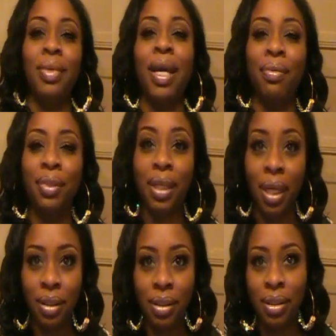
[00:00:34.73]
I went and
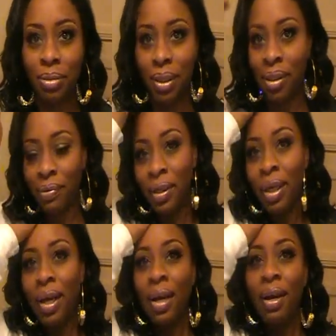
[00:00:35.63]
got the cheap stuff.
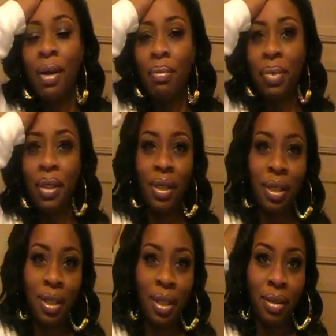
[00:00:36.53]
But uh,
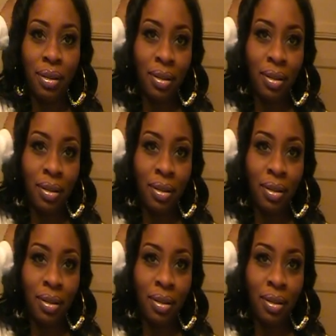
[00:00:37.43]
yeah.